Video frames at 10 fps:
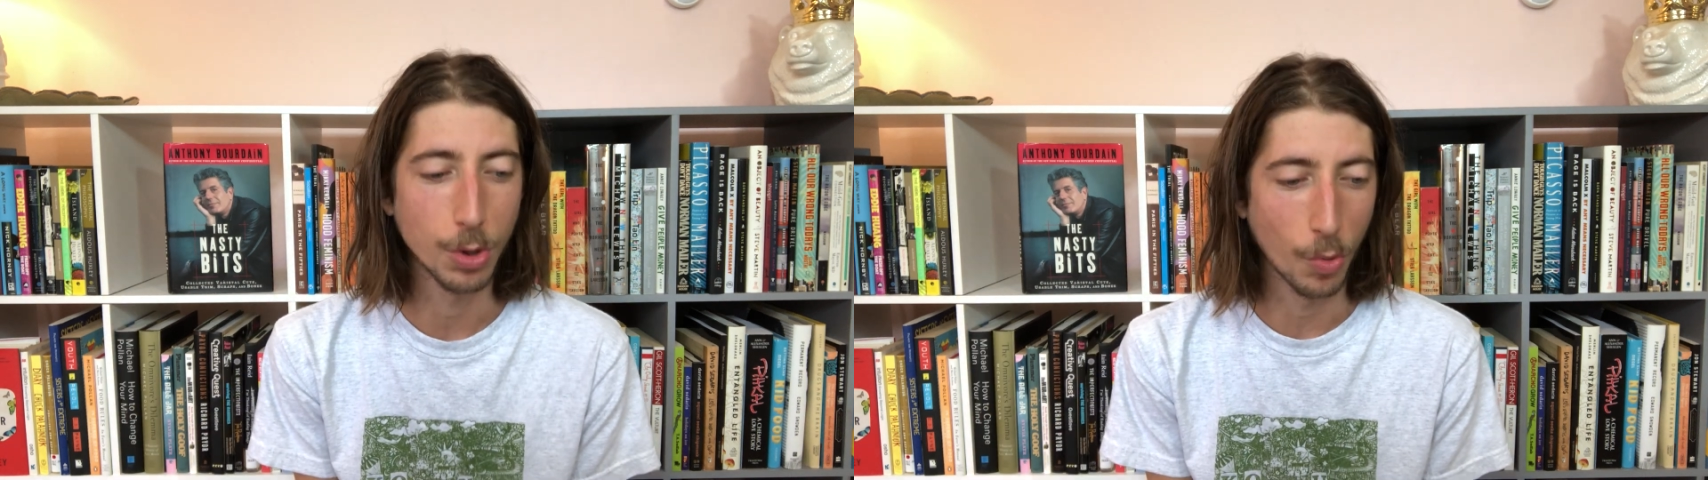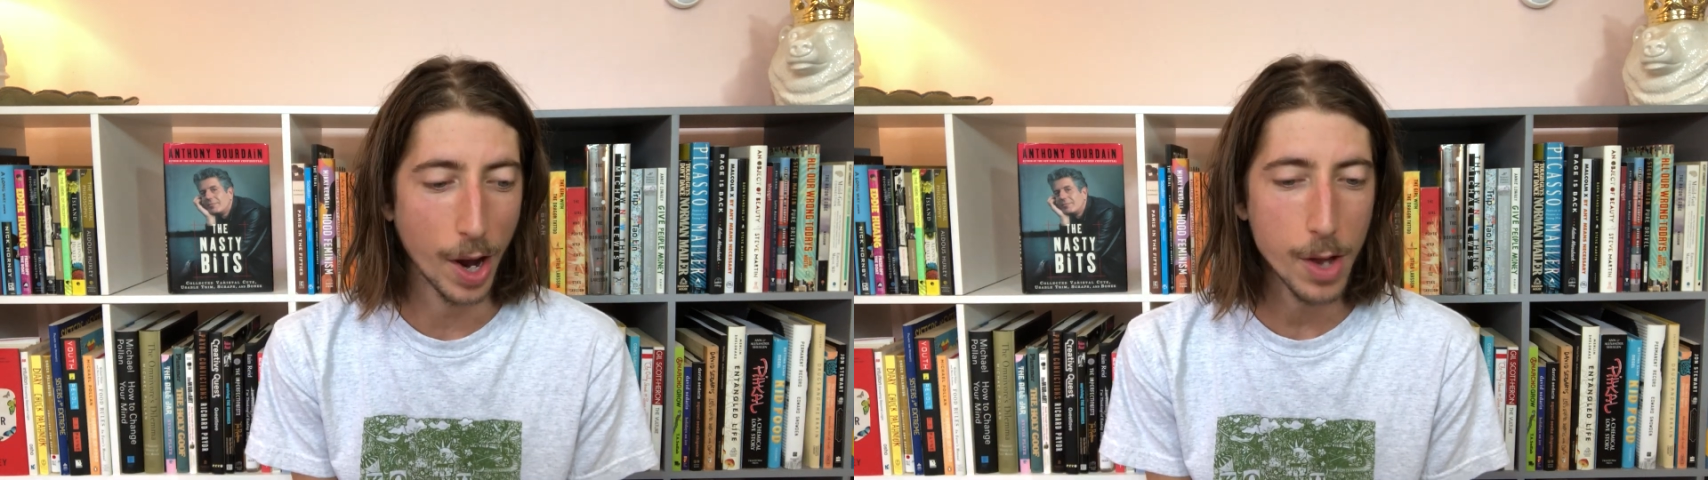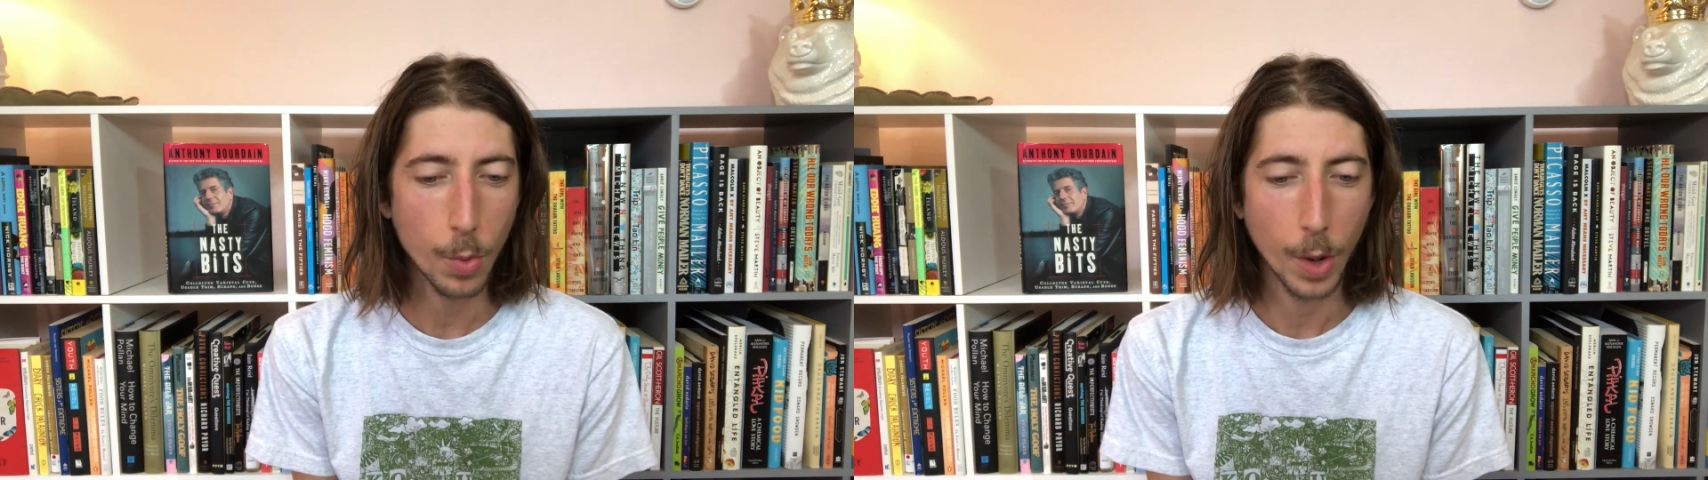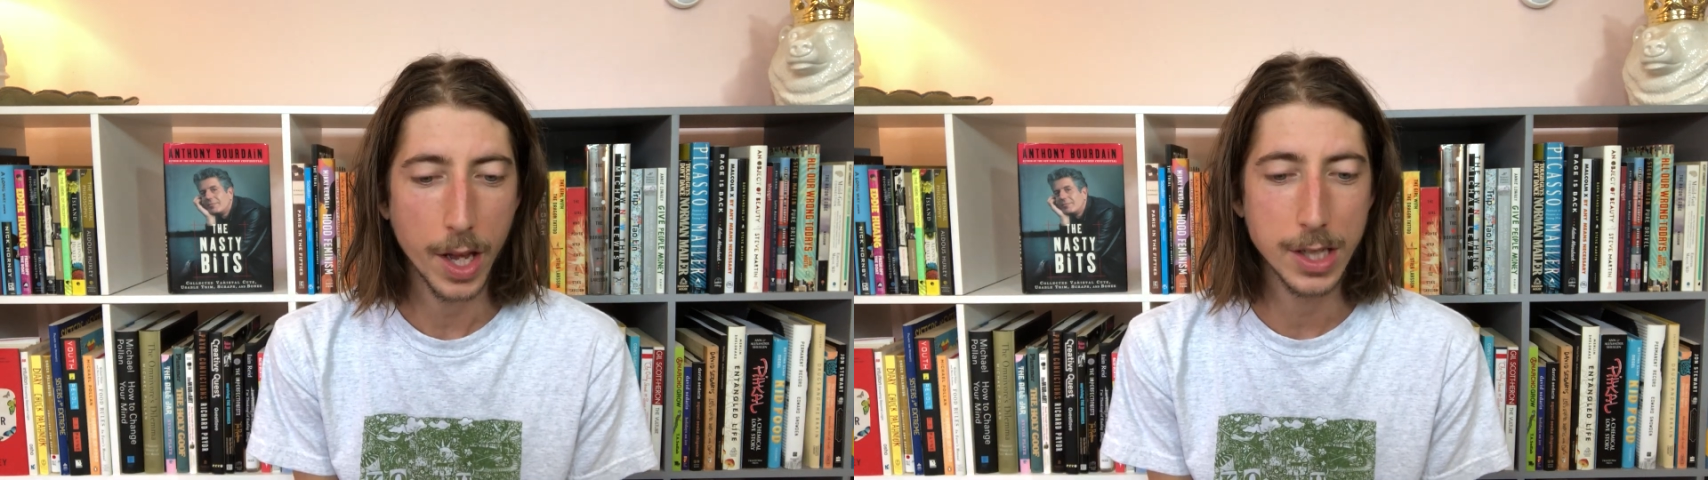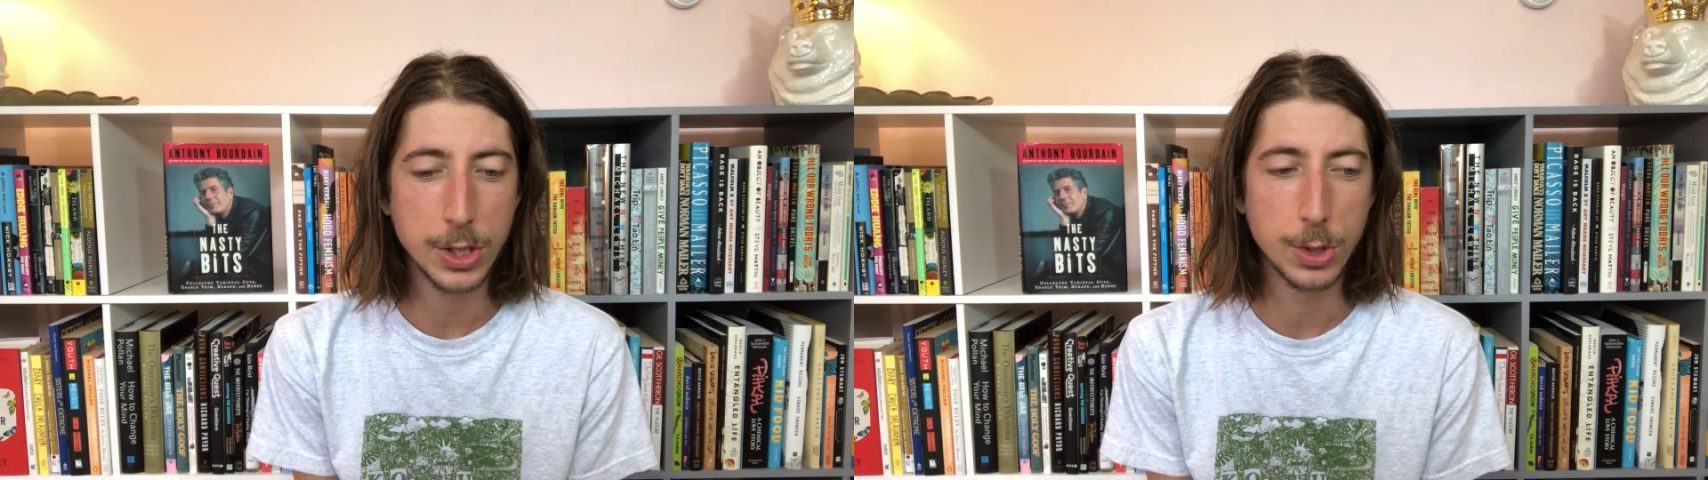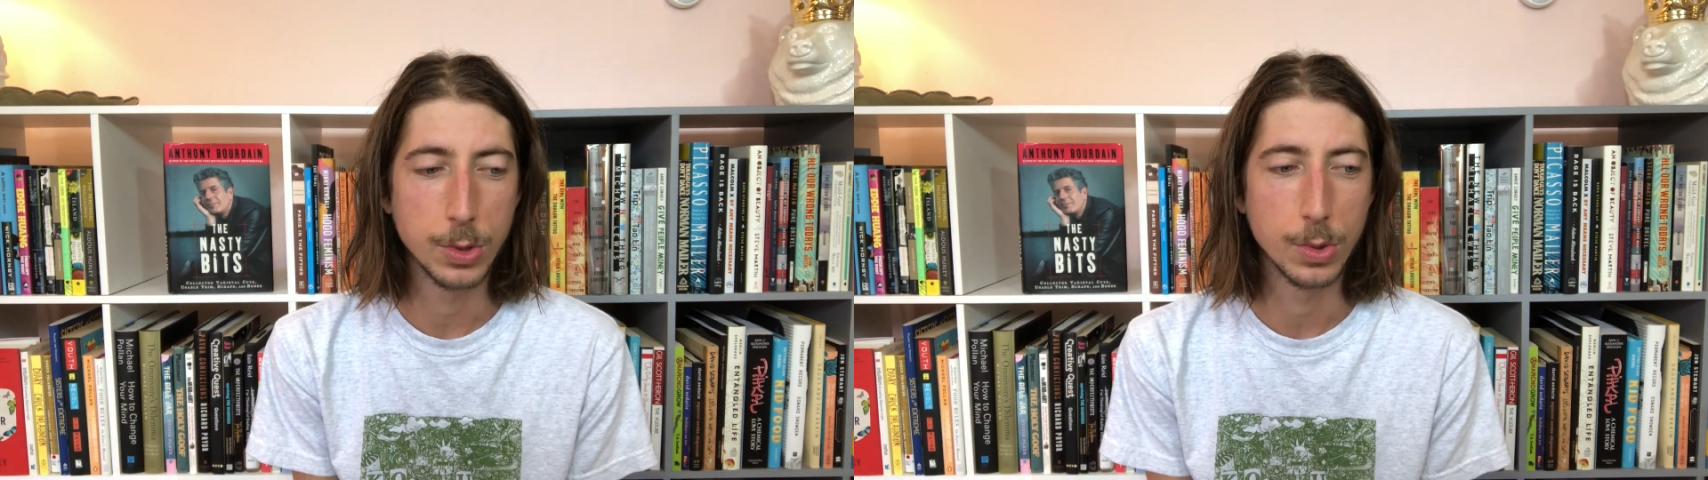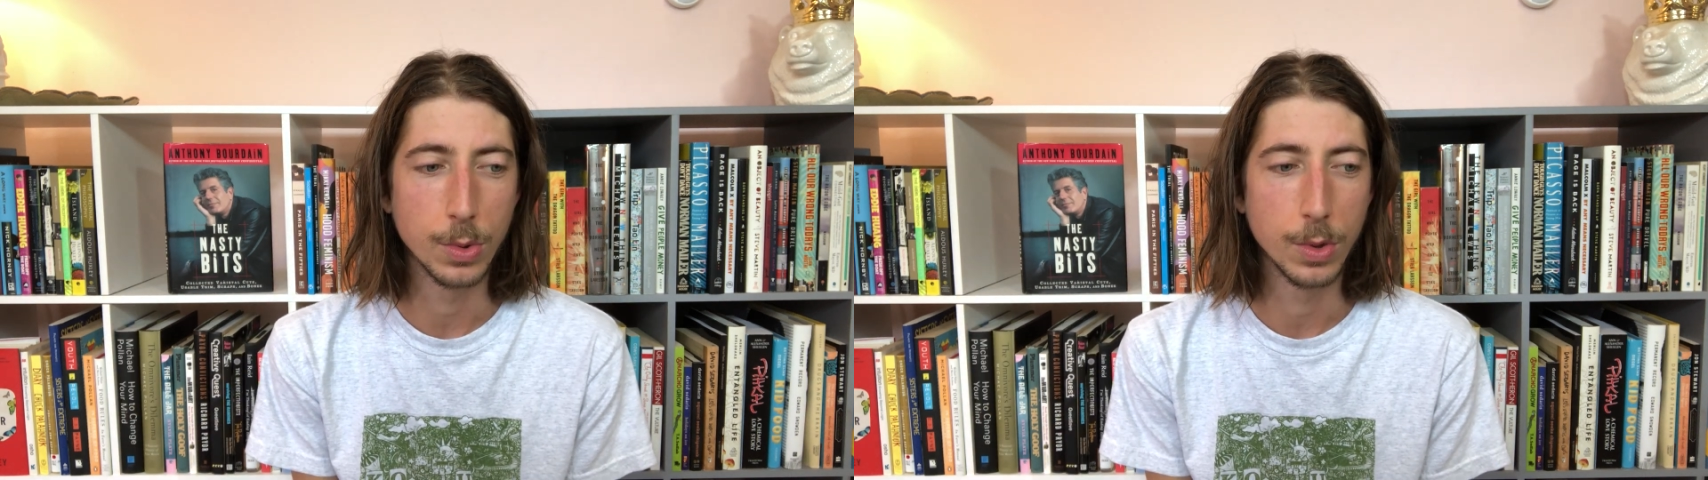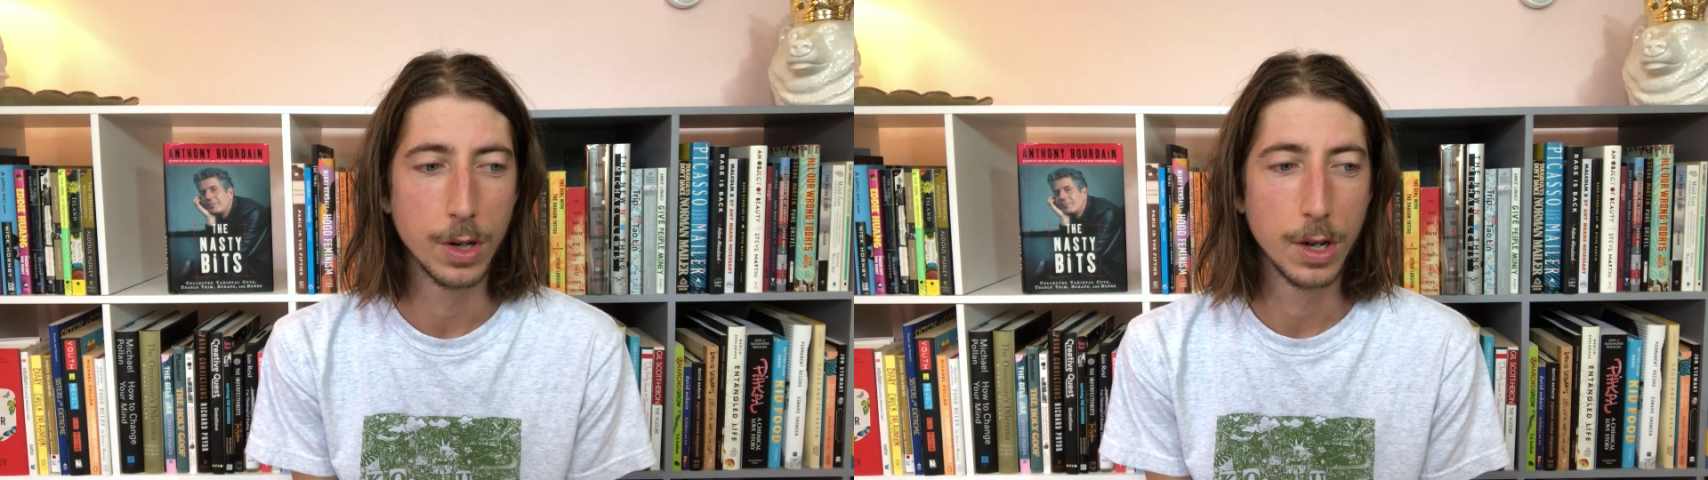great way
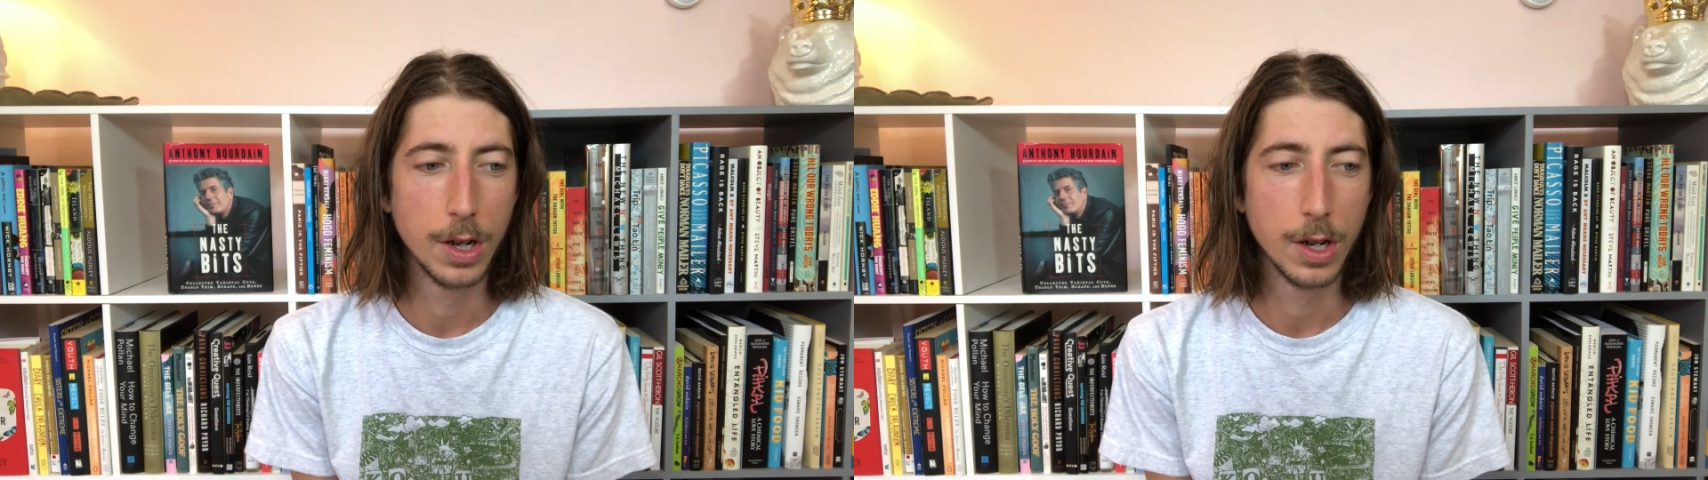to